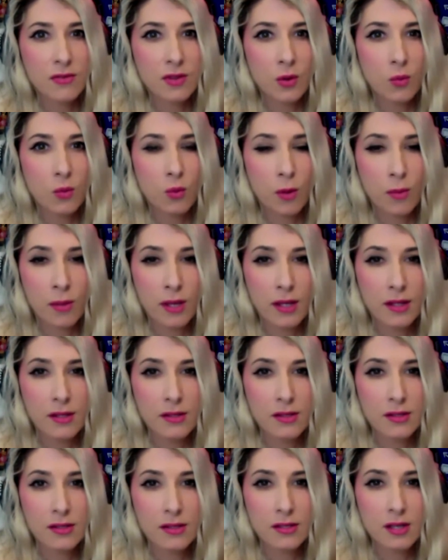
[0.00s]
the
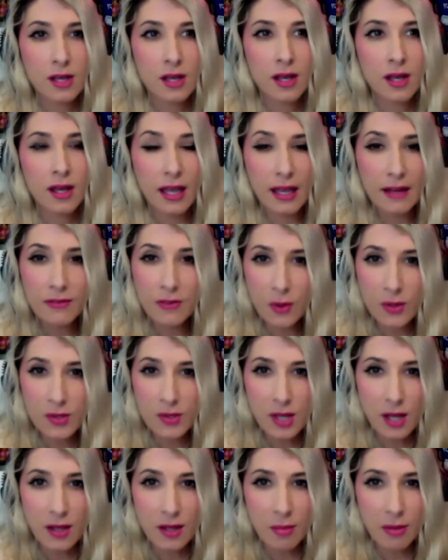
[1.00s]
woman's influence
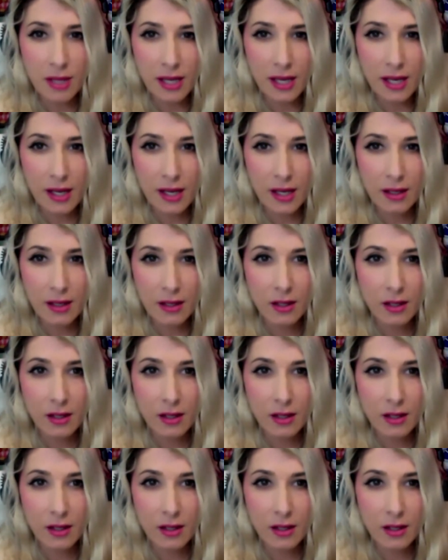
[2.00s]
on the planet.